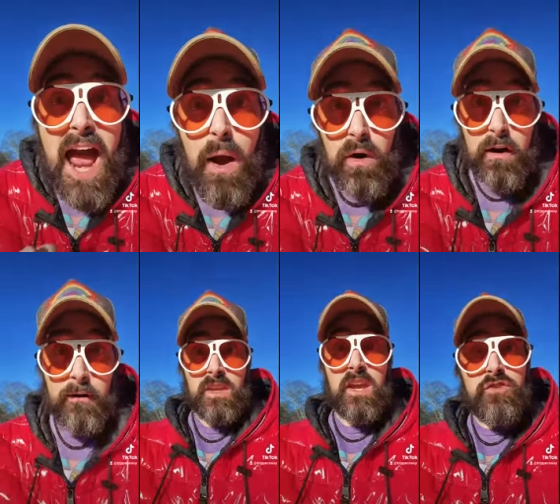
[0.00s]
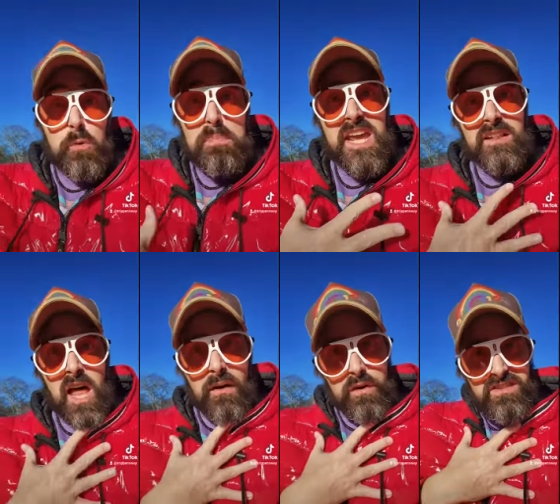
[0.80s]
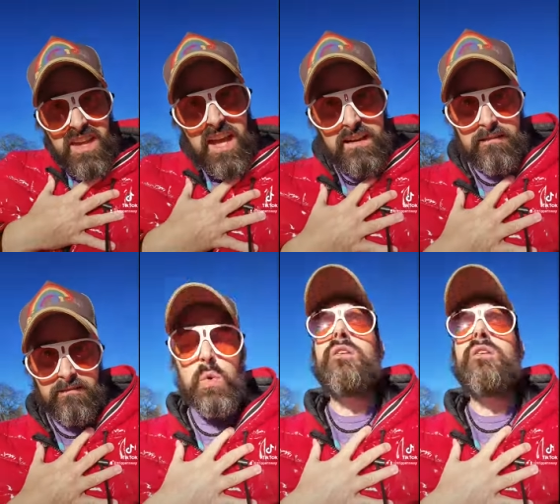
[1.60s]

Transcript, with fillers: power. If you be love within, you